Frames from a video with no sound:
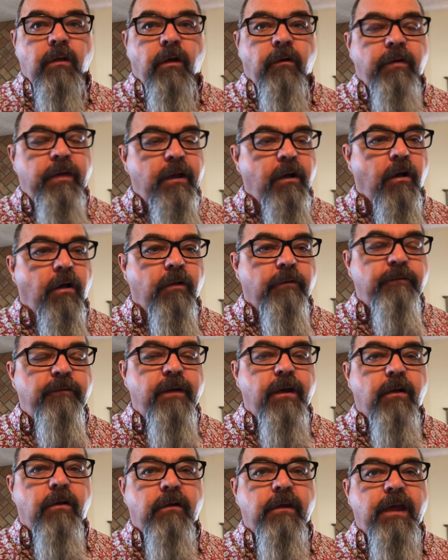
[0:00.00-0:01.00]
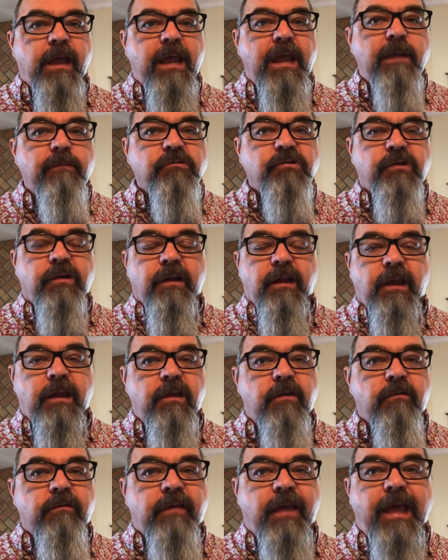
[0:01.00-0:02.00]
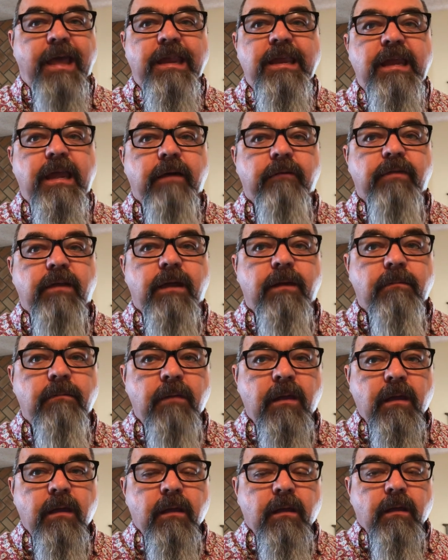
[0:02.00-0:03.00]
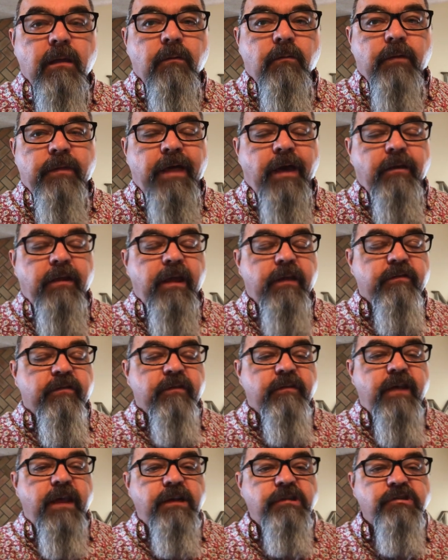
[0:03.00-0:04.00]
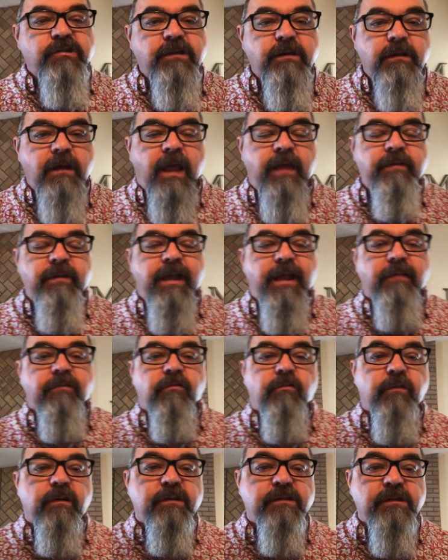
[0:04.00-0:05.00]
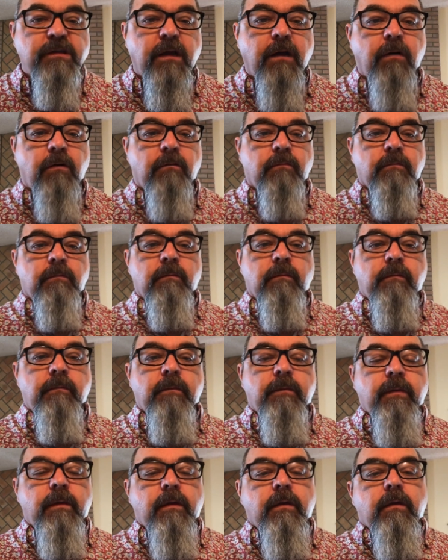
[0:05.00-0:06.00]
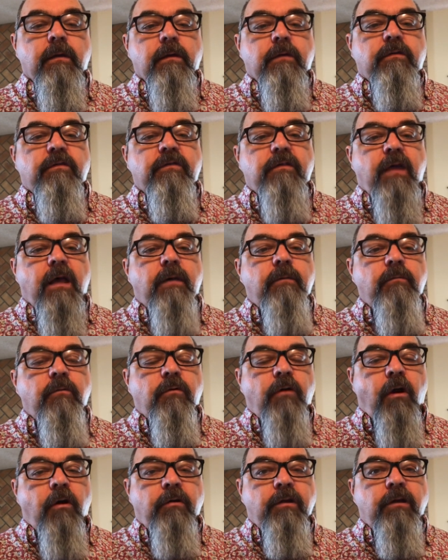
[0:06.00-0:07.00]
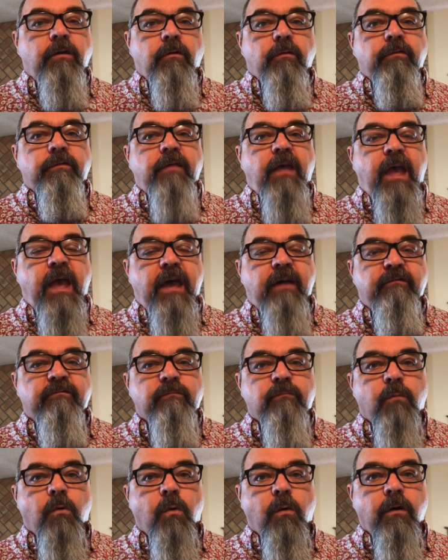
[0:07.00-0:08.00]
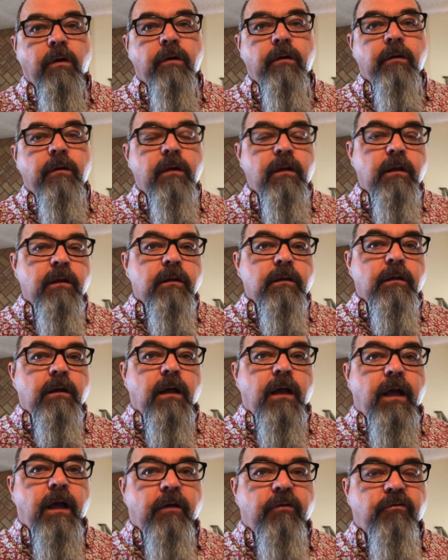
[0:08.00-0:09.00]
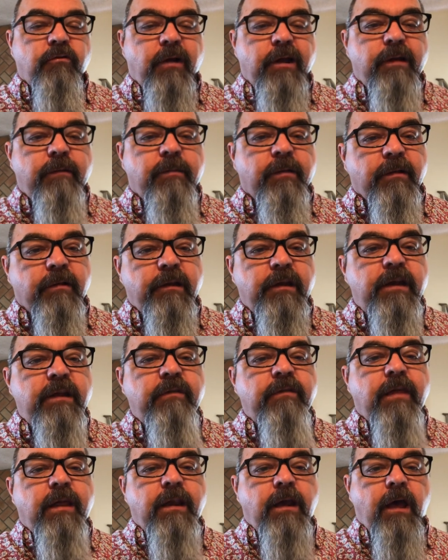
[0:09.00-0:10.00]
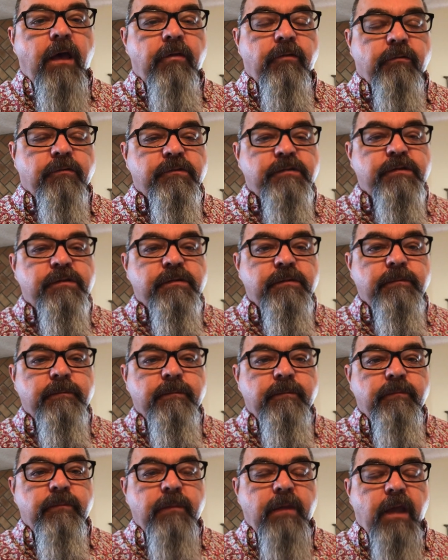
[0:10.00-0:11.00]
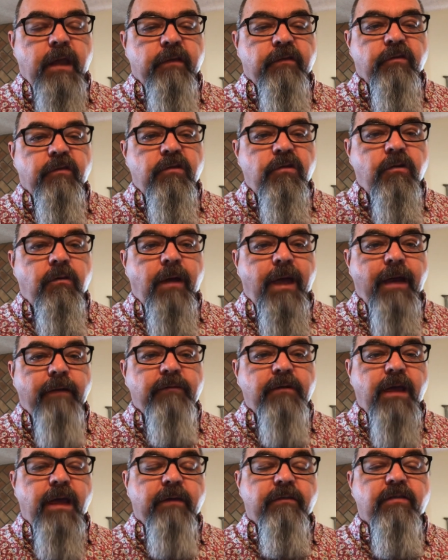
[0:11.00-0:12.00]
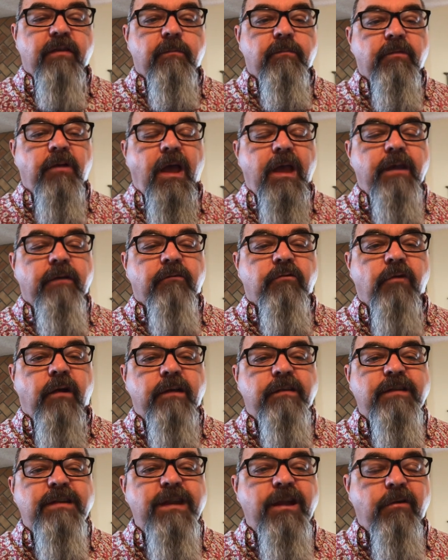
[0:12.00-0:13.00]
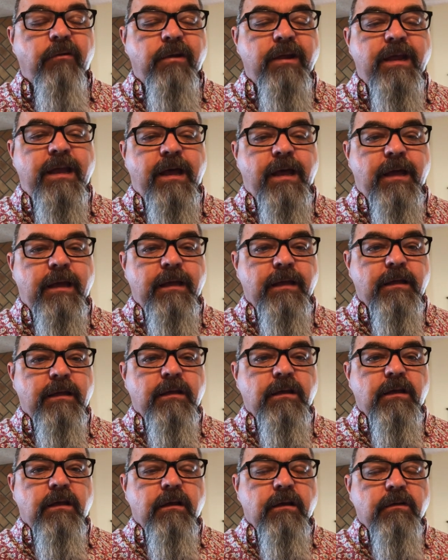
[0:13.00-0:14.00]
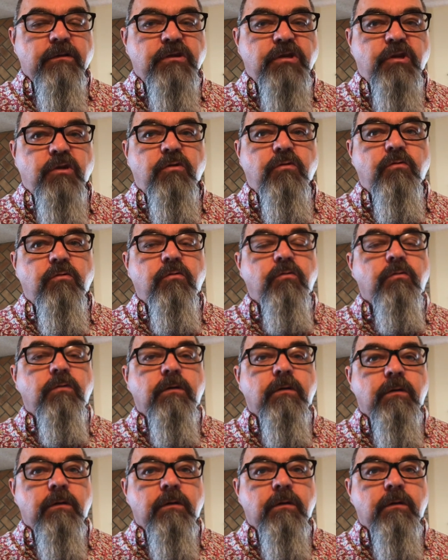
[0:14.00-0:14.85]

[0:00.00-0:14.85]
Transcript: Are they all fair games? Can I use any of them without hesitation? And the answer is no. Some articles have more uh, credibility than others. And so you have to have some kind of criteria to